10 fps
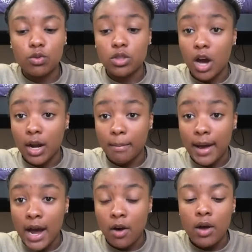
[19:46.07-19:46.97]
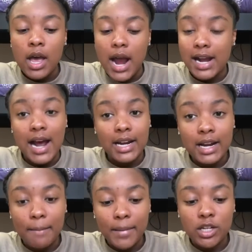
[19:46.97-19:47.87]
thought about and I
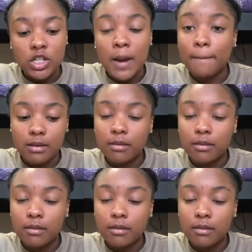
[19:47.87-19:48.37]
didn't mention,